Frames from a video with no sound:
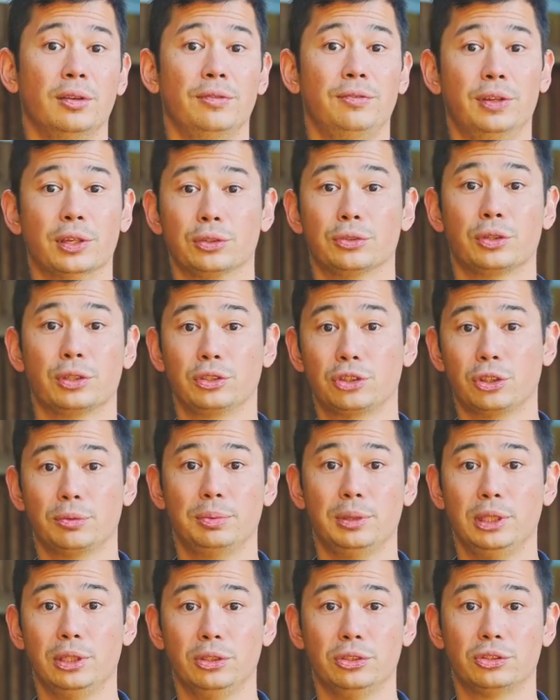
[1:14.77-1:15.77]
Filtering
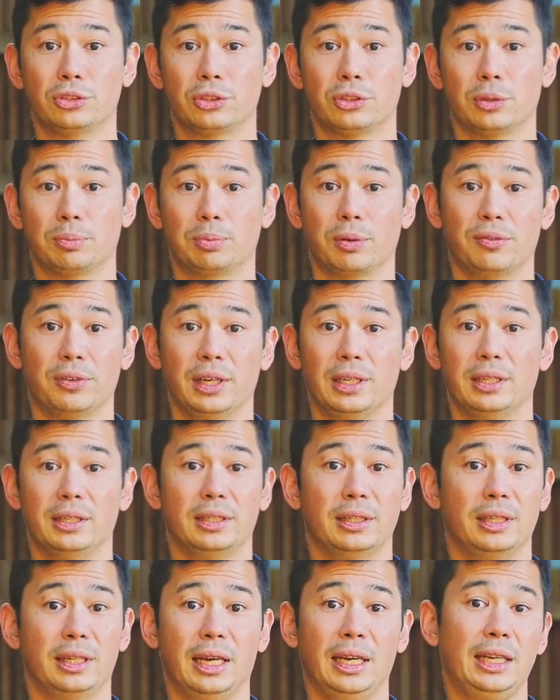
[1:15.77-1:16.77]
should be used to prevent
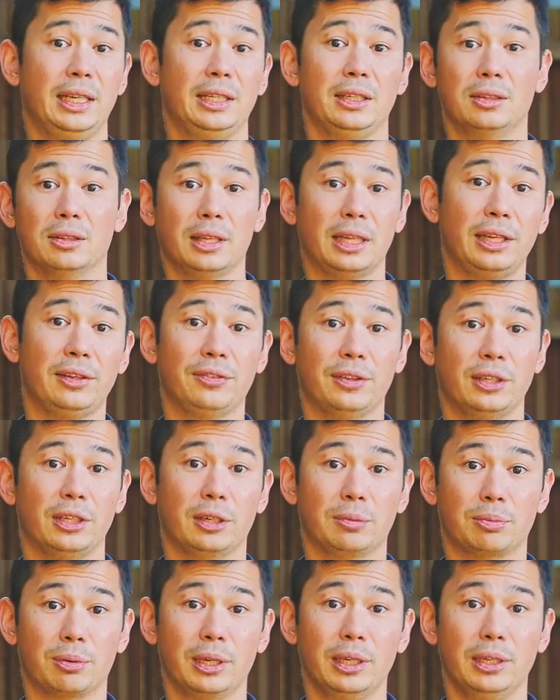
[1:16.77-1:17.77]
any leaf and
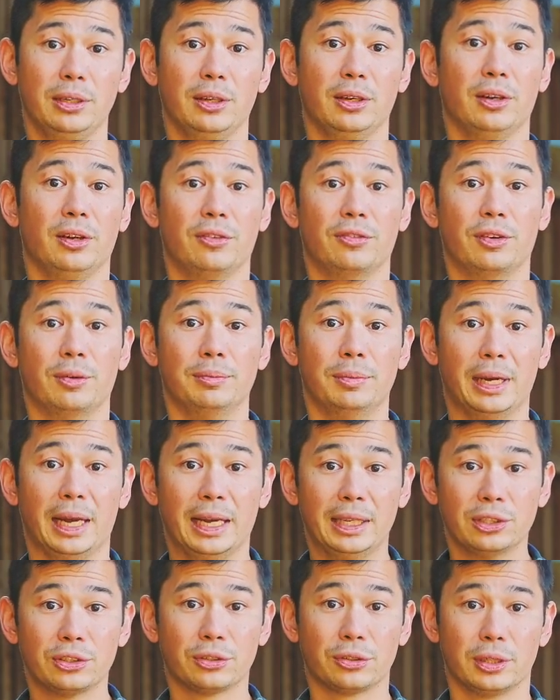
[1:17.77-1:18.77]
debris from
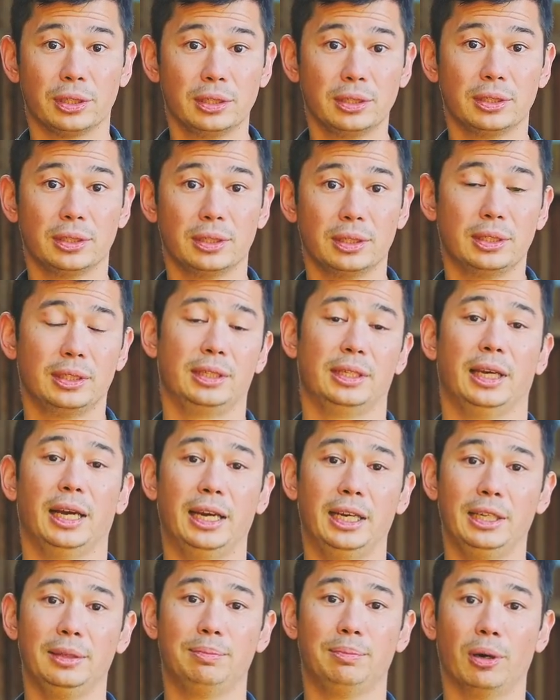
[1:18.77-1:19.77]
entering
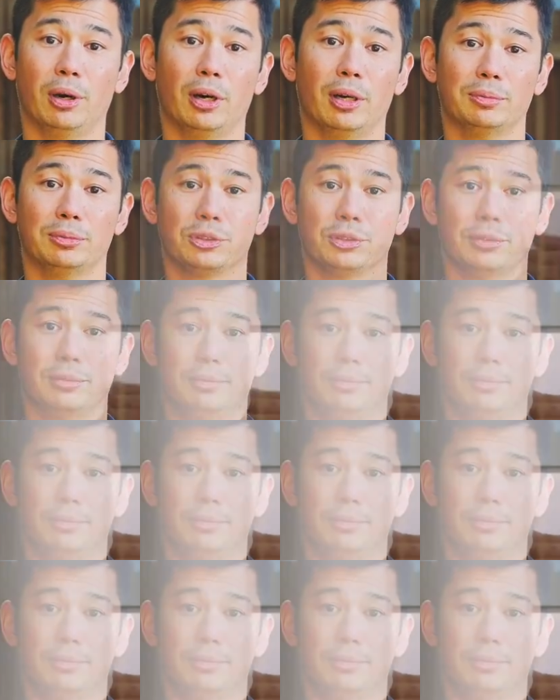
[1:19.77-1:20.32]
any pipes.